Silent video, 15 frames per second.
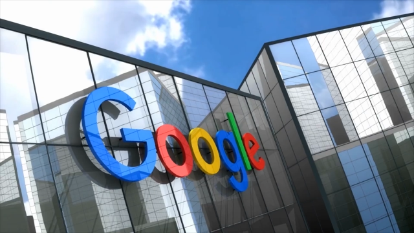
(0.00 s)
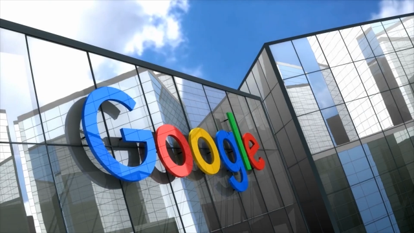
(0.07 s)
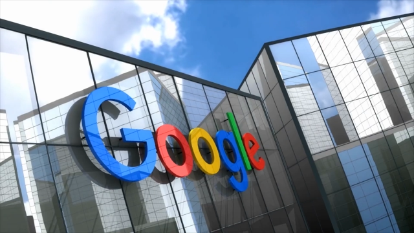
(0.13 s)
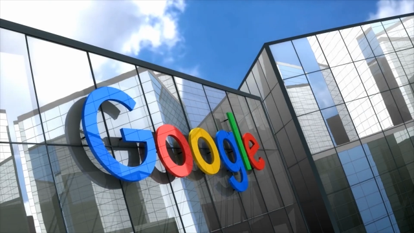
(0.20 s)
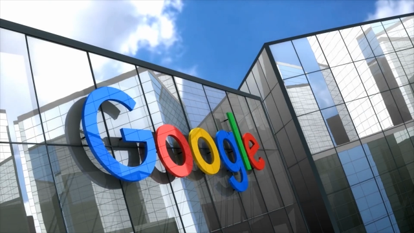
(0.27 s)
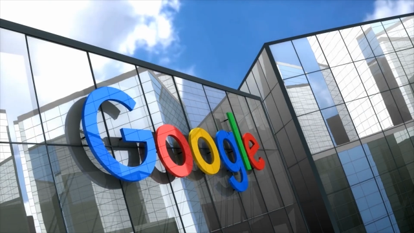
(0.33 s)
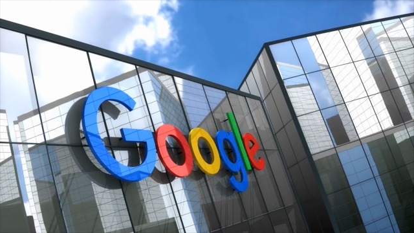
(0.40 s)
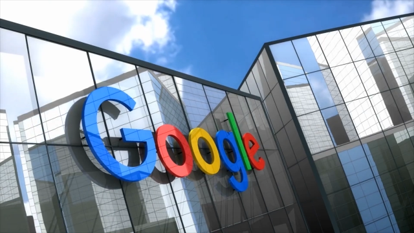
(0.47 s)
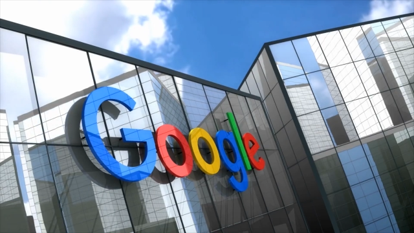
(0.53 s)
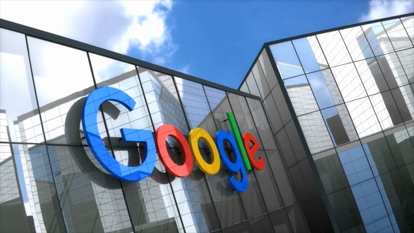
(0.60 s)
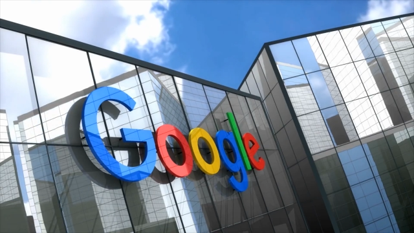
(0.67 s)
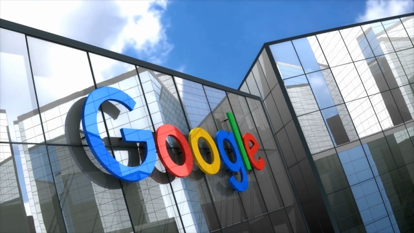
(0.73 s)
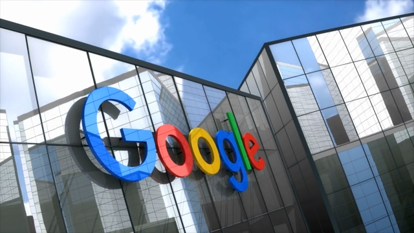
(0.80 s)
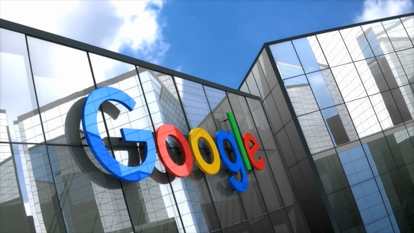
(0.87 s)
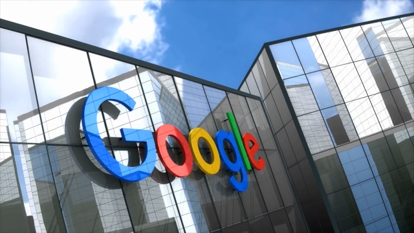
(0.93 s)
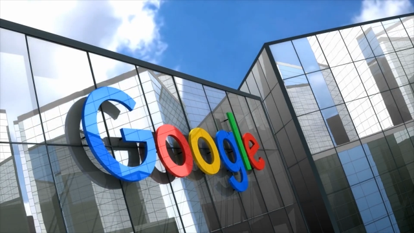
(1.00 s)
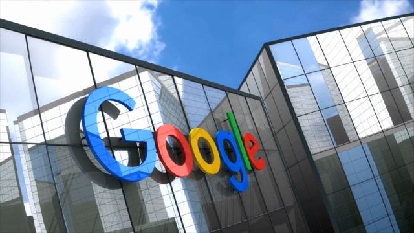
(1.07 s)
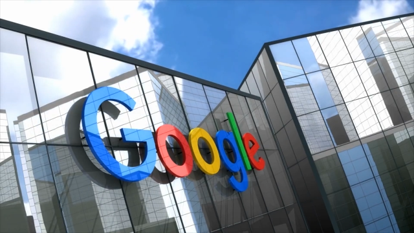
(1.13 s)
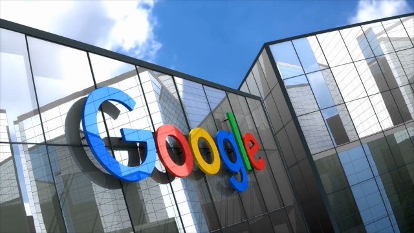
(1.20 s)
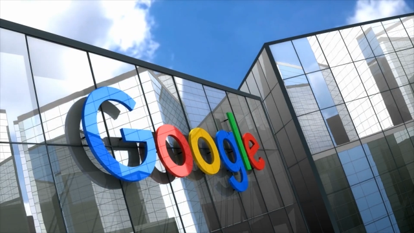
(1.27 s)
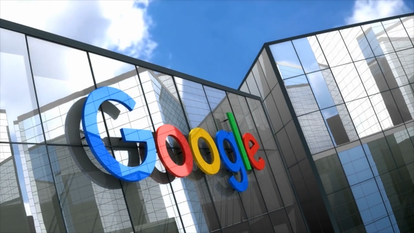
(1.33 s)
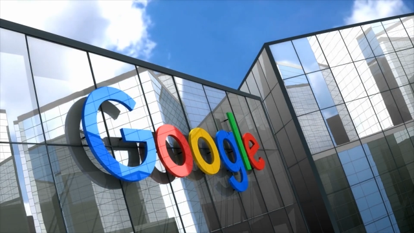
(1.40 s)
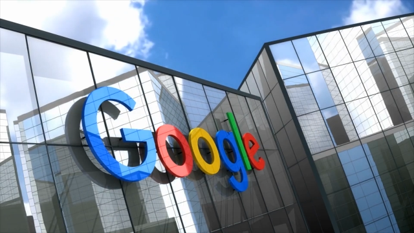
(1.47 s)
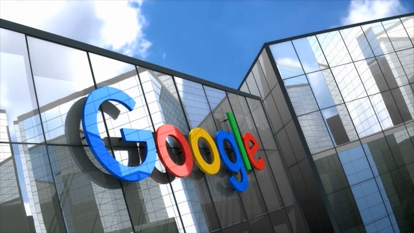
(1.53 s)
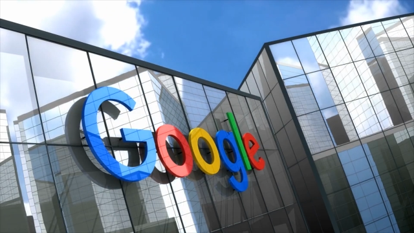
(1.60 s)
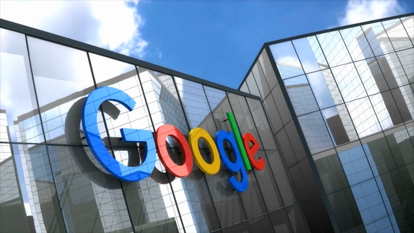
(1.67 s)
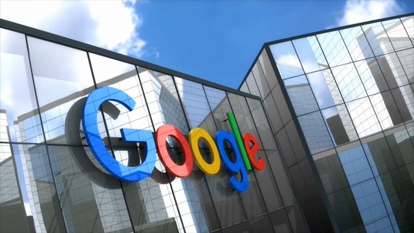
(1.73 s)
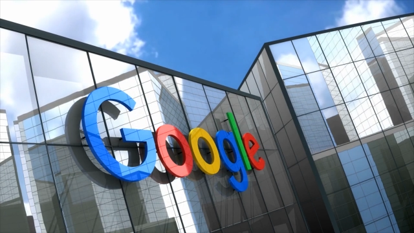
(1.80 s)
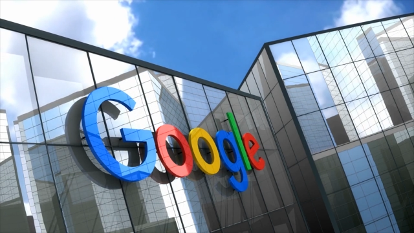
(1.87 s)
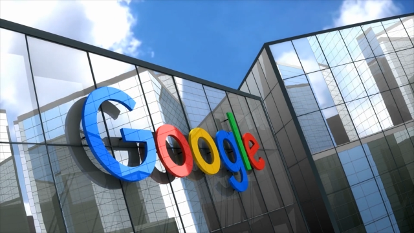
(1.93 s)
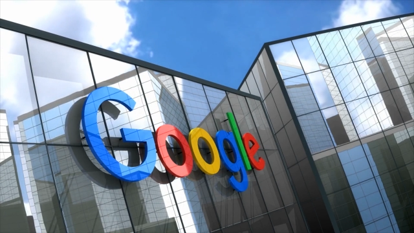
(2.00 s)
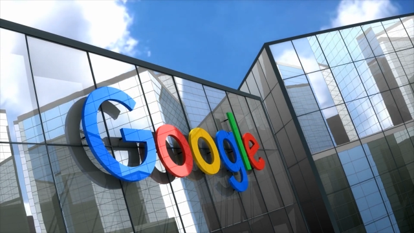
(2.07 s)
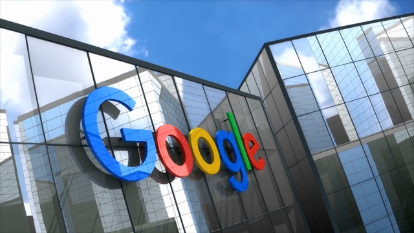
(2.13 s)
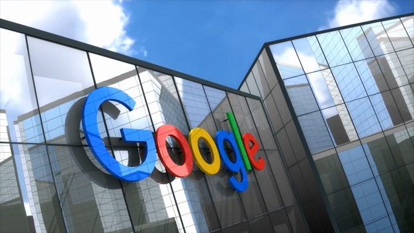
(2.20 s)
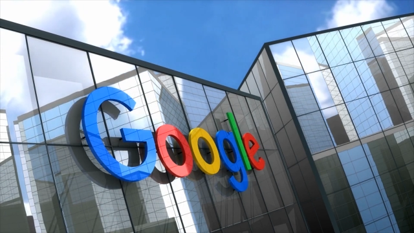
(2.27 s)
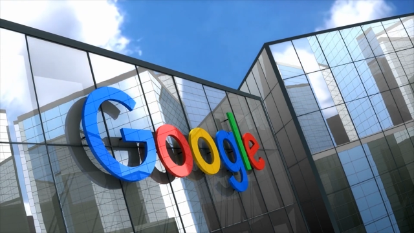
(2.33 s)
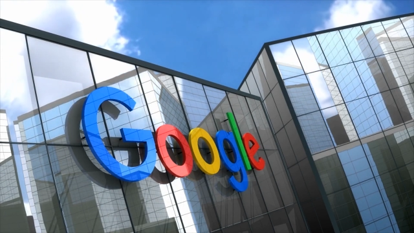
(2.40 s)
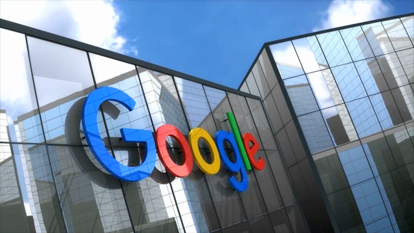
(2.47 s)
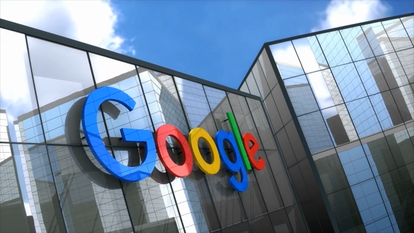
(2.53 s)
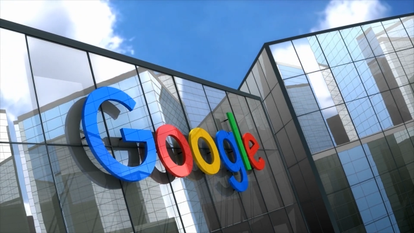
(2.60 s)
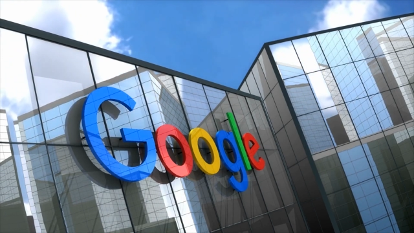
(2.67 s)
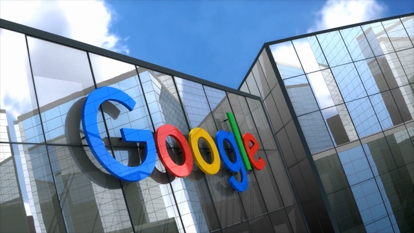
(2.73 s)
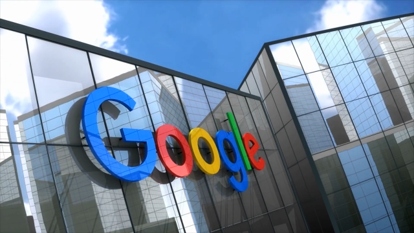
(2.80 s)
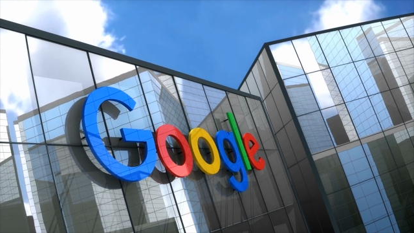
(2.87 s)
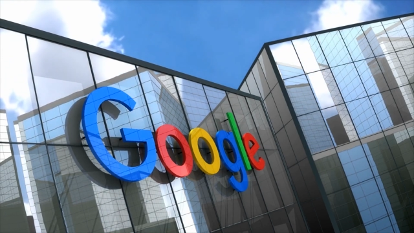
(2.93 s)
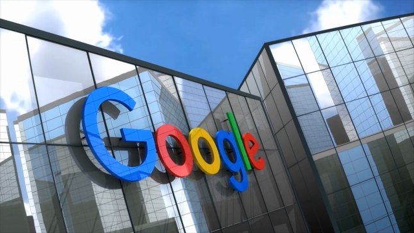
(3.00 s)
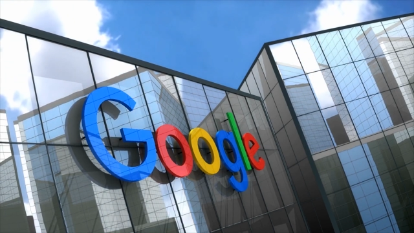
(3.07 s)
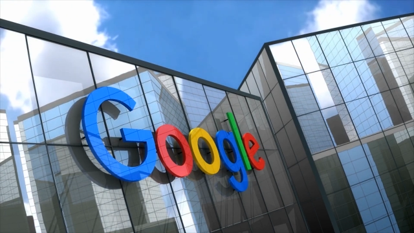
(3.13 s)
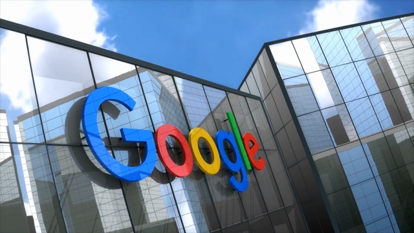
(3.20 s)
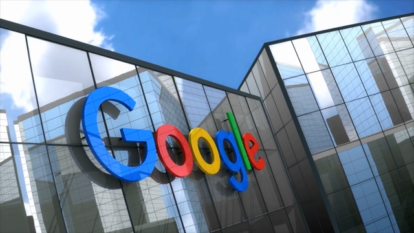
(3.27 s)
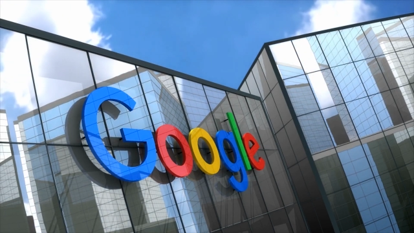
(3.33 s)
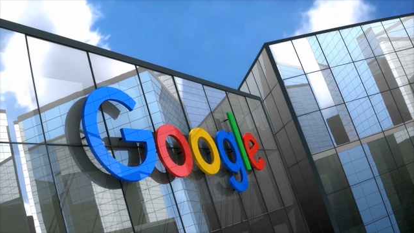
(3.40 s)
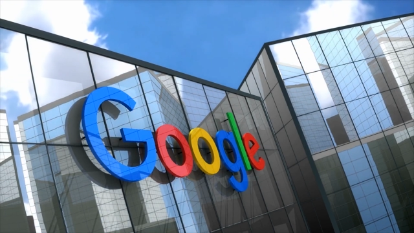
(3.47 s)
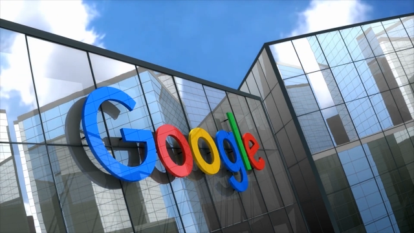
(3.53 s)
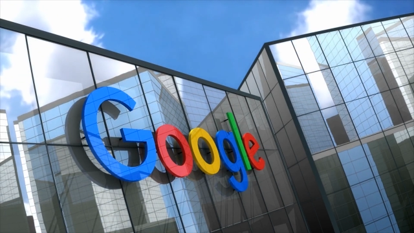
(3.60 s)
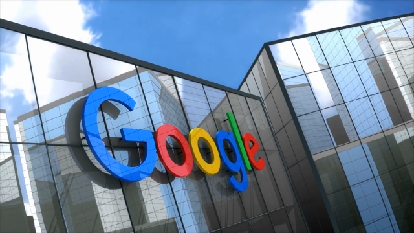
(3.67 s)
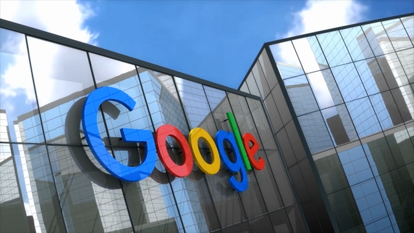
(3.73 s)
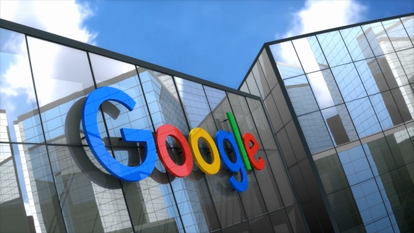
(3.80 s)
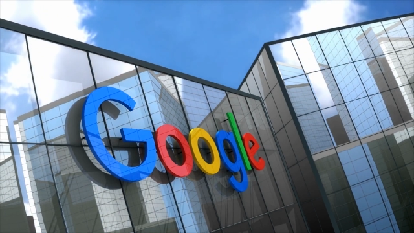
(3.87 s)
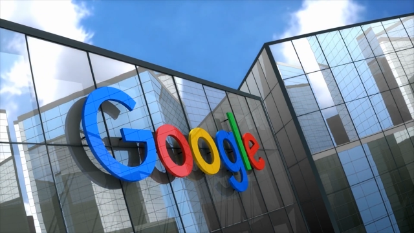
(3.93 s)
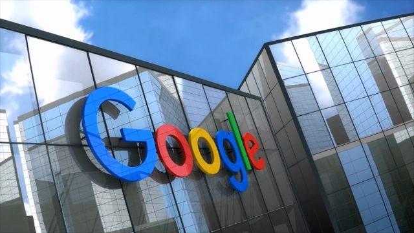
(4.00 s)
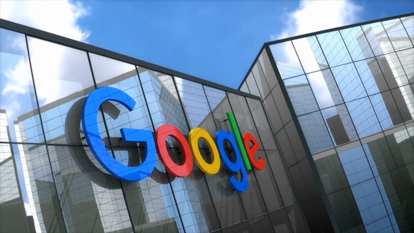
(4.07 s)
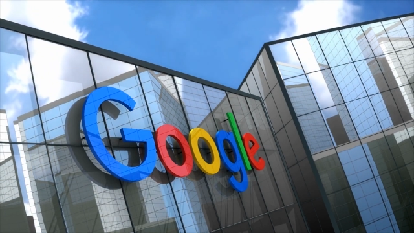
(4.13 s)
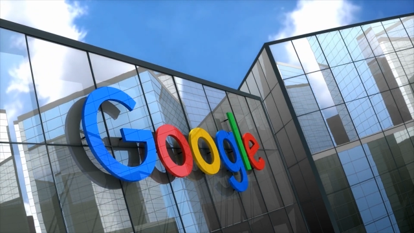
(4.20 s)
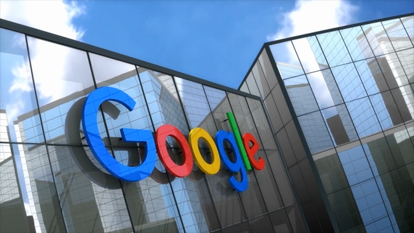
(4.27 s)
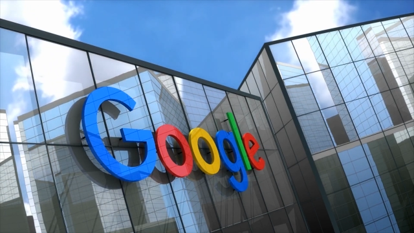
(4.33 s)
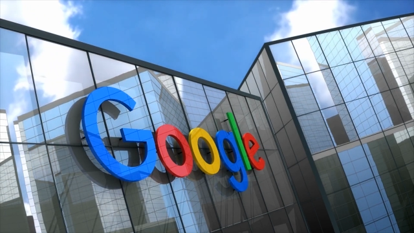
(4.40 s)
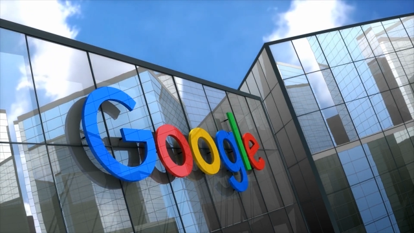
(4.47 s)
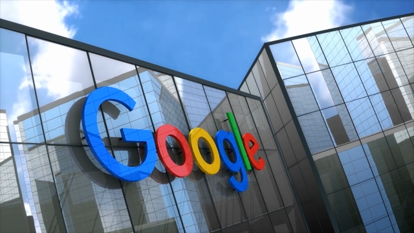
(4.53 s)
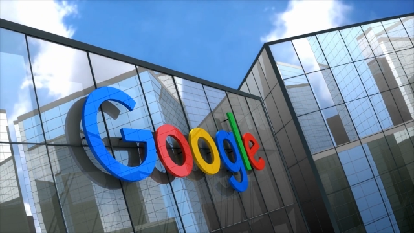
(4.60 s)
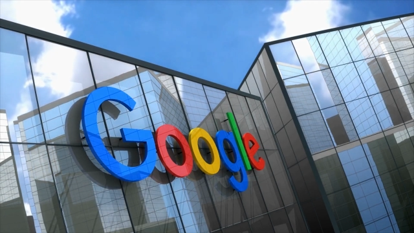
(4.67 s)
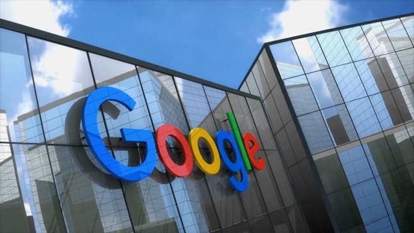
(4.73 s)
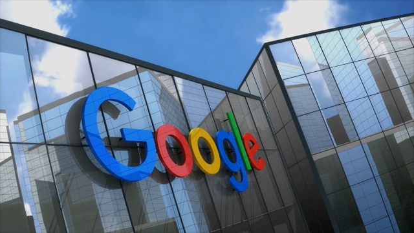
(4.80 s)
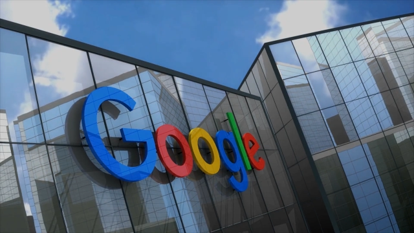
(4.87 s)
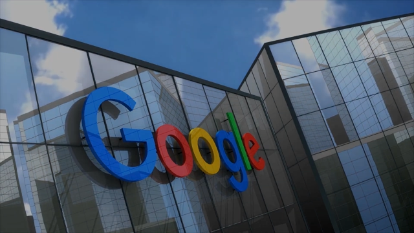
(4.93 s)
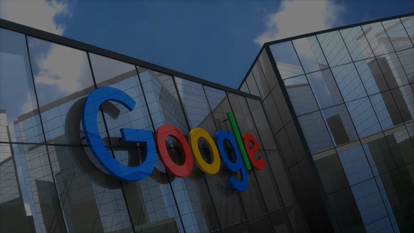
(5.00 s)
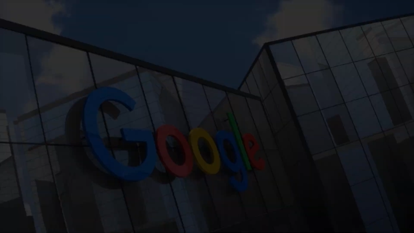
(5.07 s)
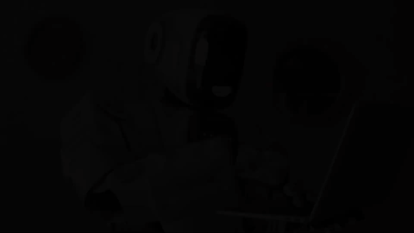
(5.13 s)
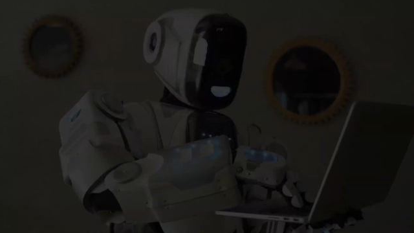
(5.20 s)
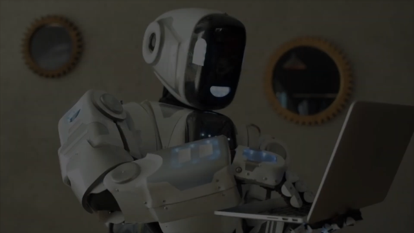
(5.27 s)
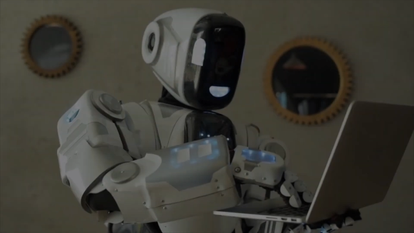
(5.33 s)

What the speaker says: (no speaker visible)